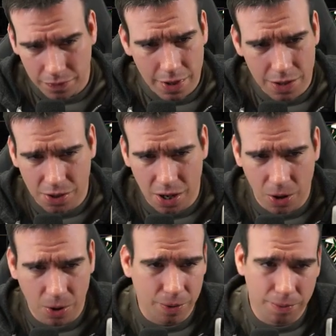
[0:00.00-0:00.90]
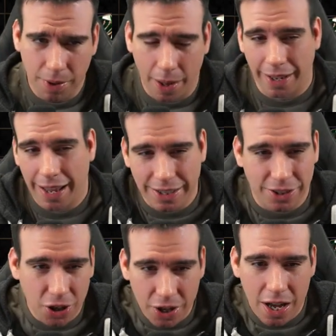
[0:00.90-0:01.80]
So like it's
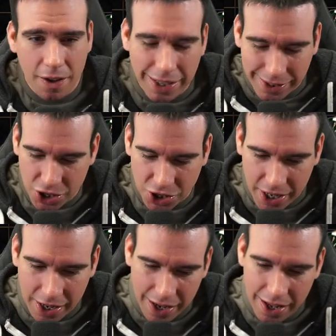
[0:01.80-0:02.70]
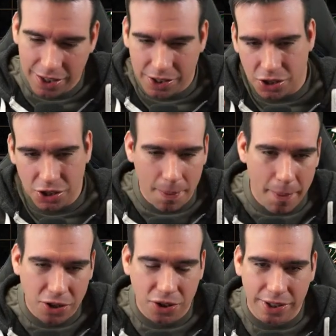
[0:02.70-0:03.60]
good enough. Essentially, just a
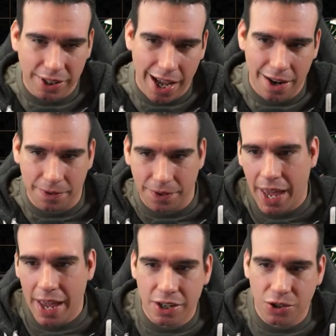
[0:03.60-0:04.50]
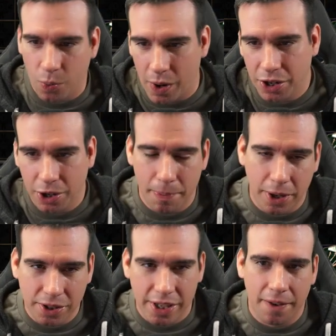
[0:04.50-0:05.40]
metric to kind of gauge where your
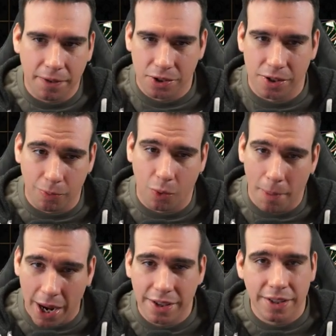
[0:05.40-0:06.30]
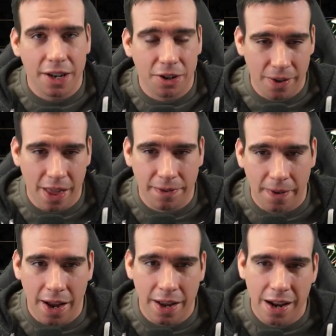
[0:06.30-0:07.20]
build's at versus where mine's at during that
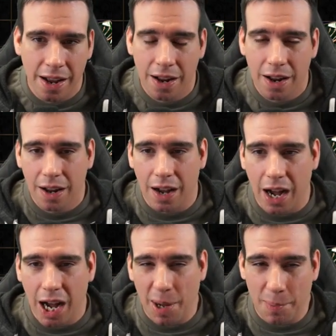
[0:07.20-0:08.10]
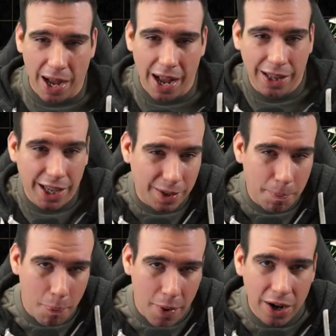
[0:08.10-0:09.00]
fight. I like
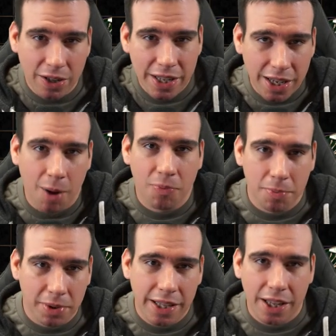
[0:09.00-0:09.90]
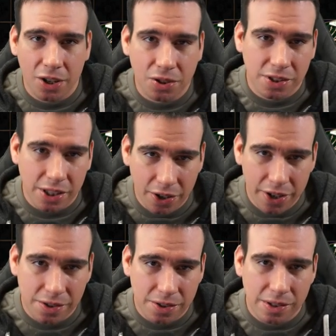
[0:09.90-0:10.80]
barely comfortably kill
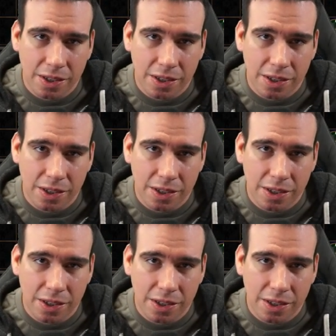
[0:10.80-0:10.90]
Cirrus